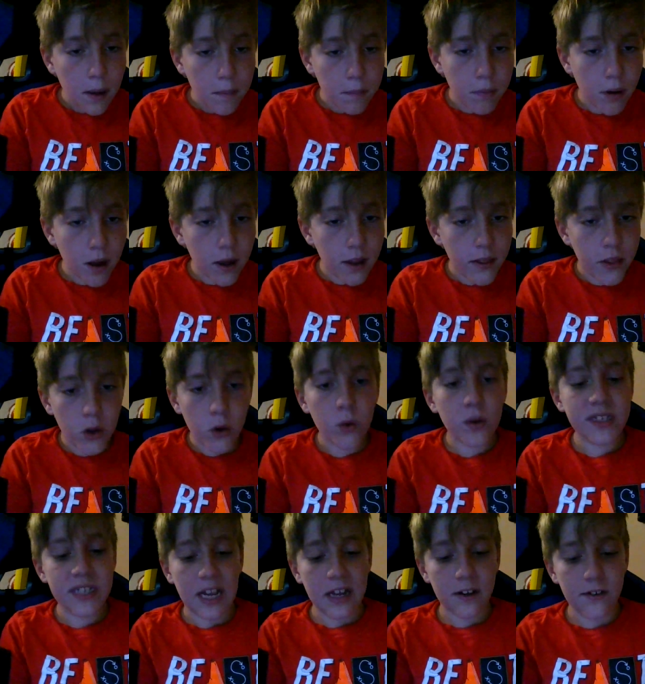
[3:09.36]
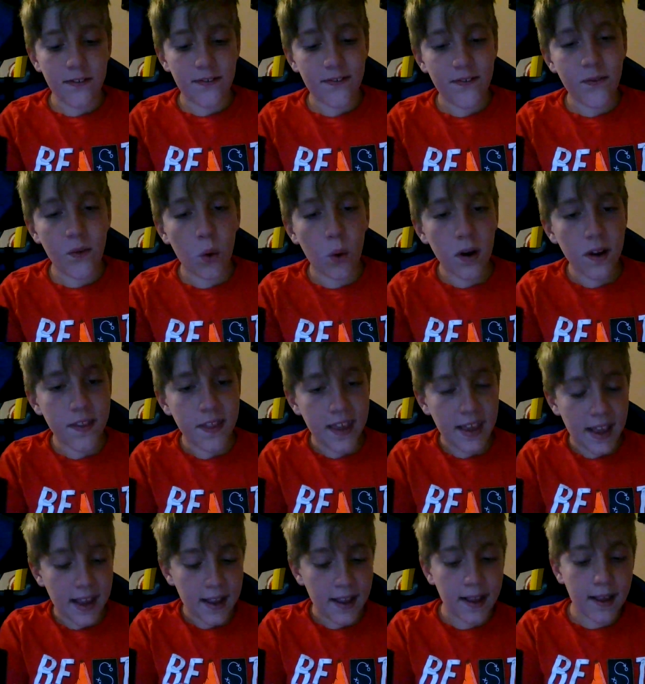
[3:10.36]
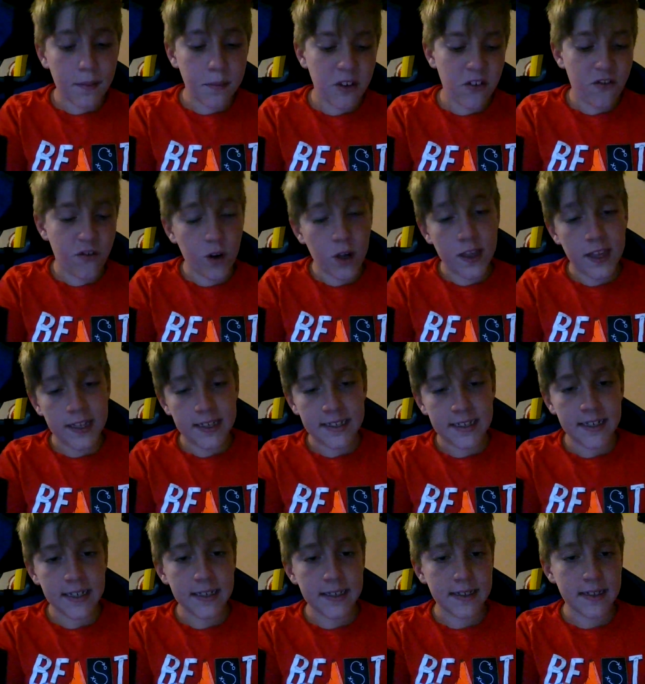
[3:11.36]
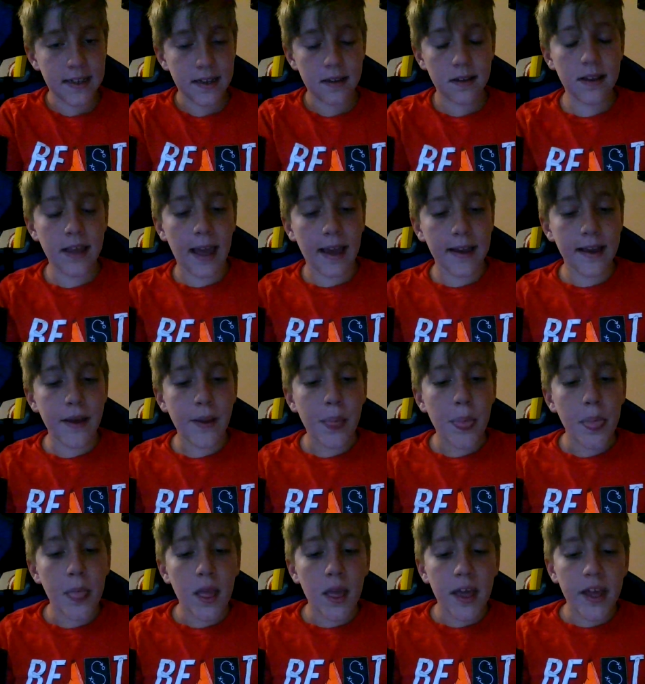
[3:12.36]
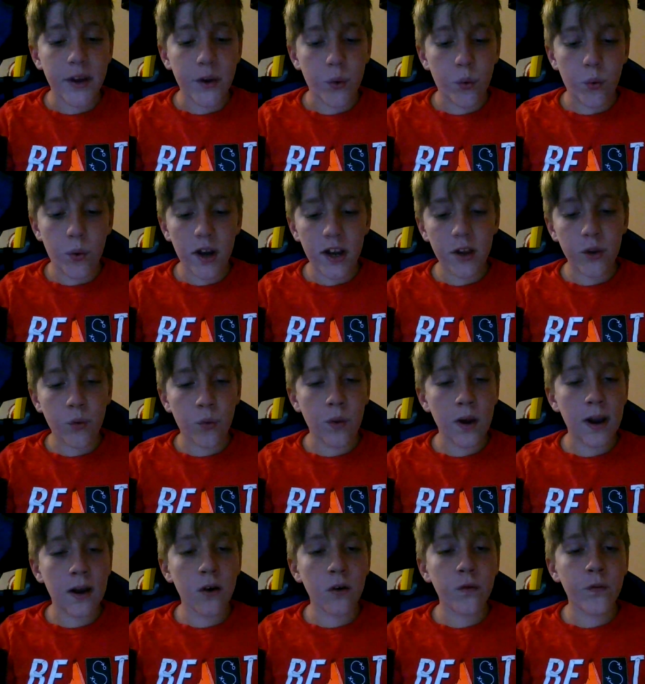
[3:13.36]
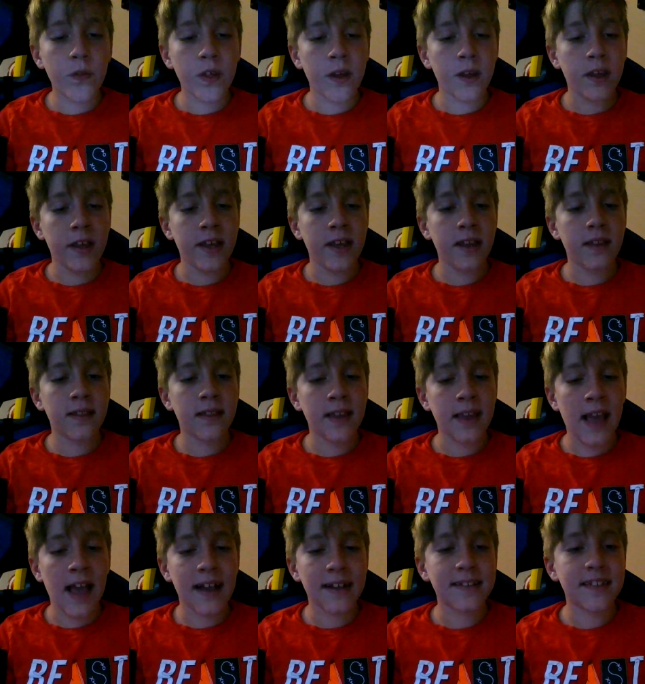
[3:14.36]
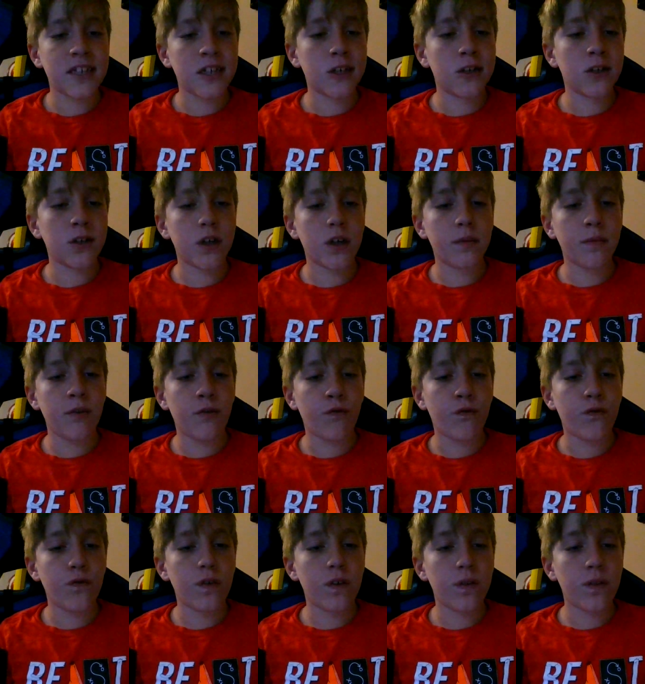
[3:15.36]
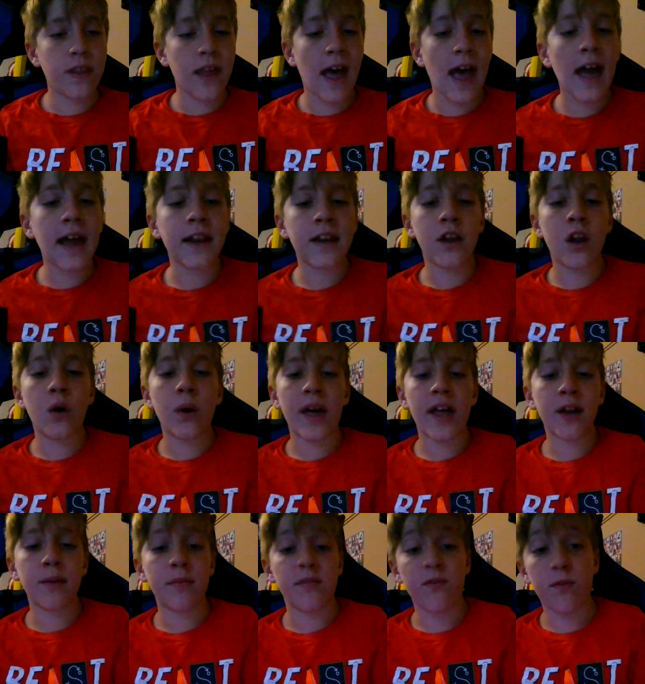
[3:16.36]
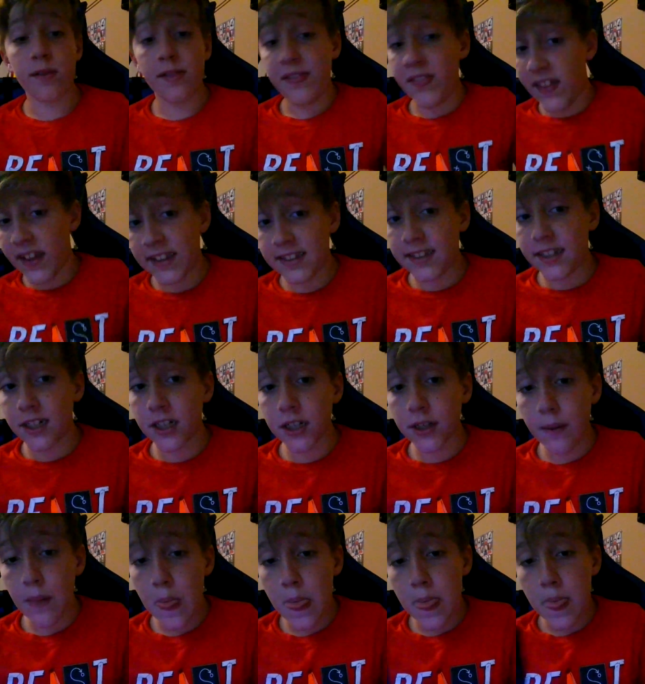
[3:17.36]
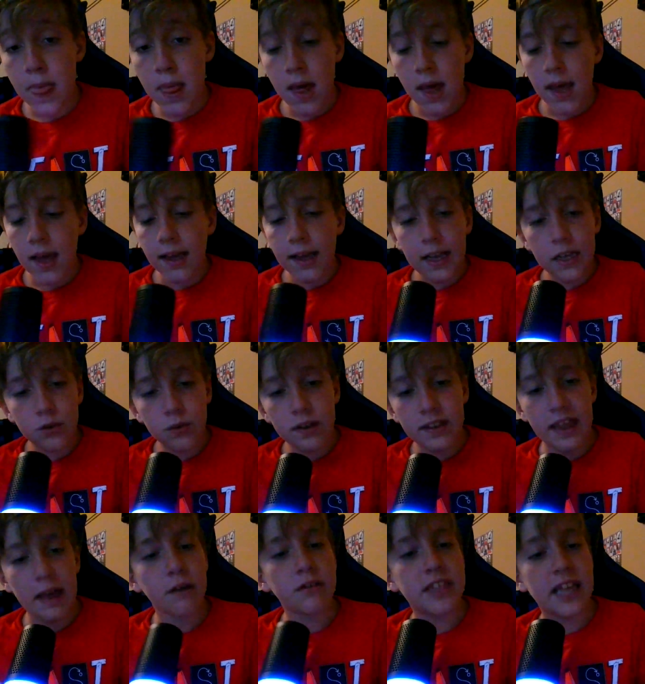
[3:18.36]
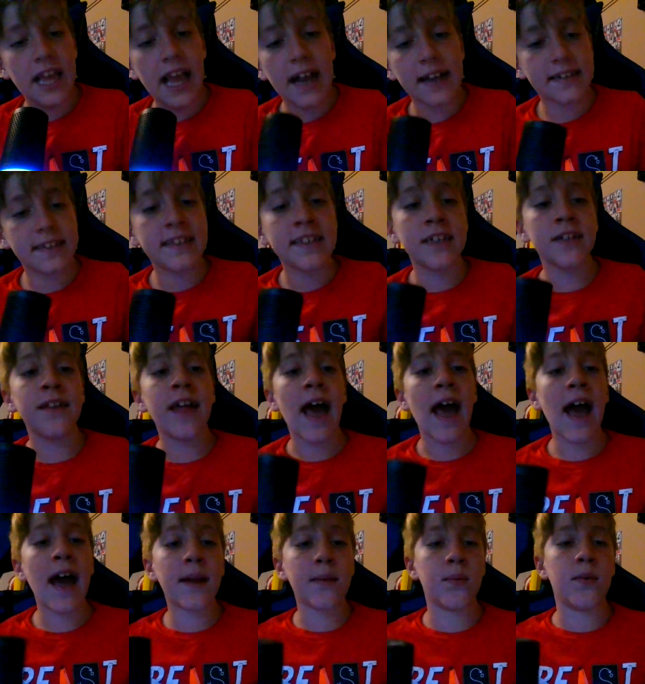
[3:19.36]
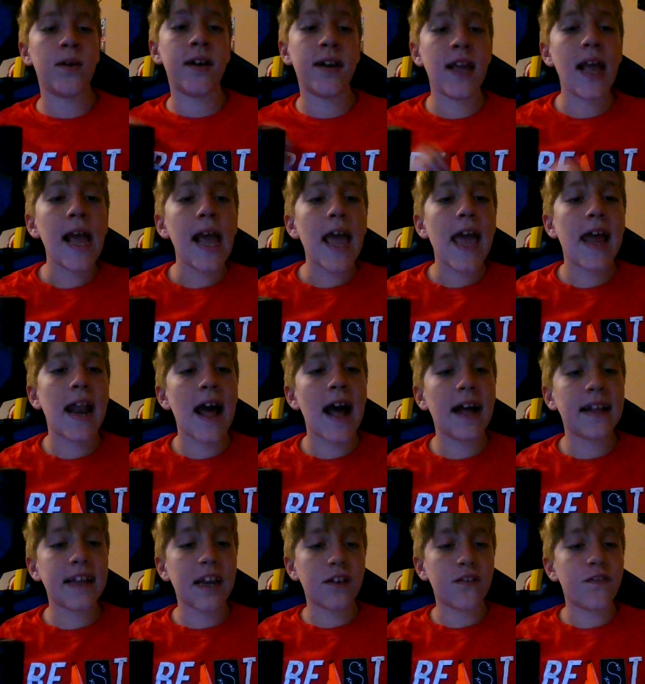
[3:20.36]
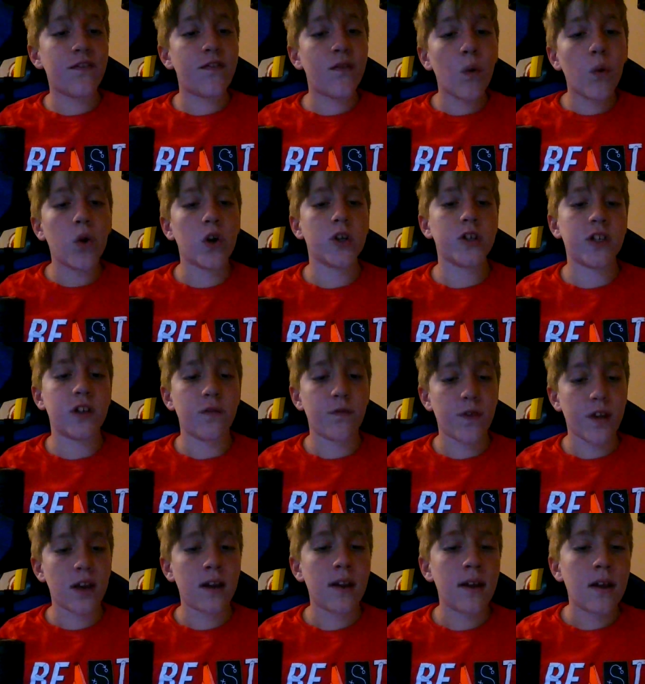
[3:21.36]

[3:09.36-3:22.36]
But there was like four the uh, before the season, like in 2012, the the last year that had a no hitter before this year. Guess what? That was the last year that had one, and it had like four or something.